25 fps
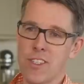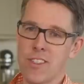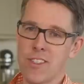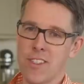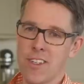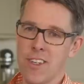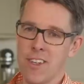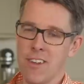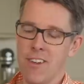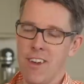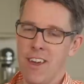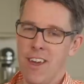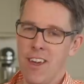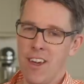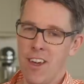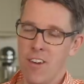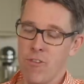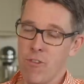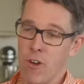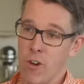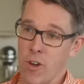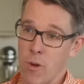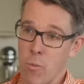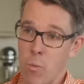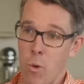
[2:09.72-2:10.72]
is a, a
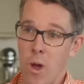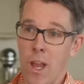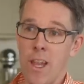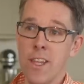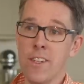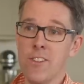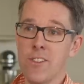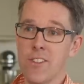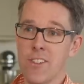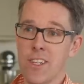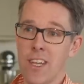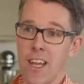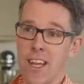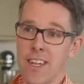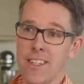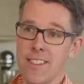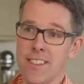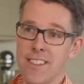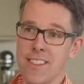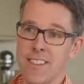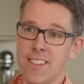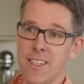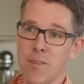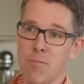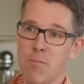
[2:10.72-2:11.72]
very well
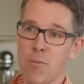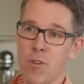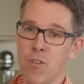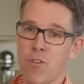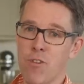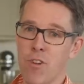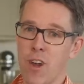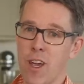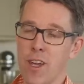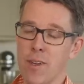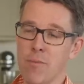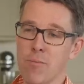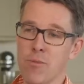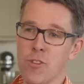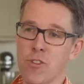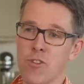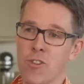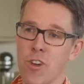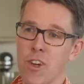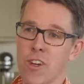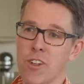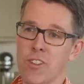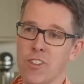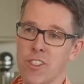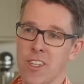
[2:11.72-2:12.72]
insulated timber frame
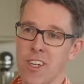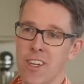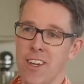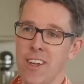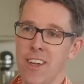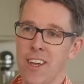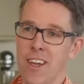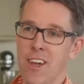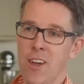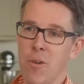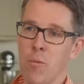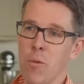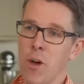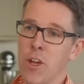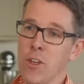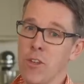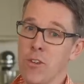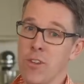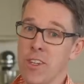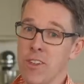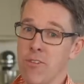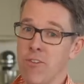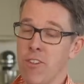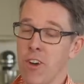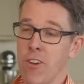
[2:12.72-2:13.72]
structure where you
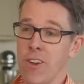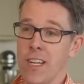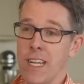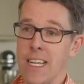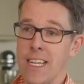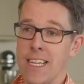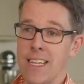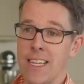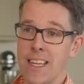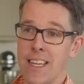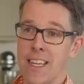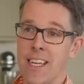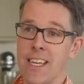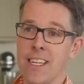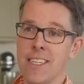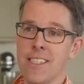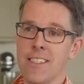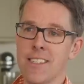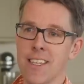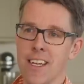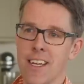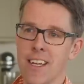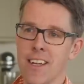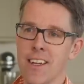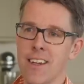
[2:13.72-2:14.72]
need very little
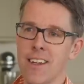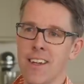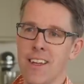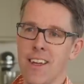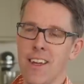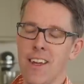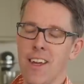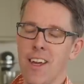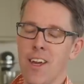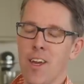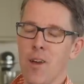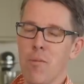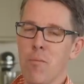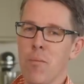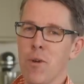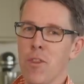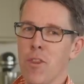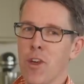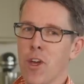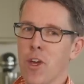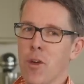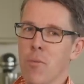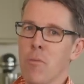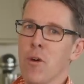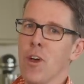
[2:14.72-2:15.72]
heating. But
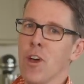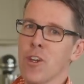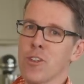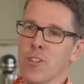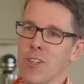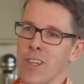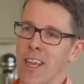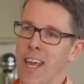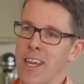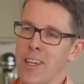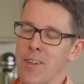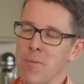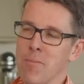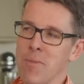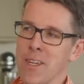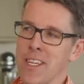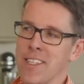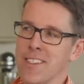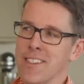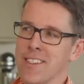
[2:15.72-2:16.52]
the commercial head in me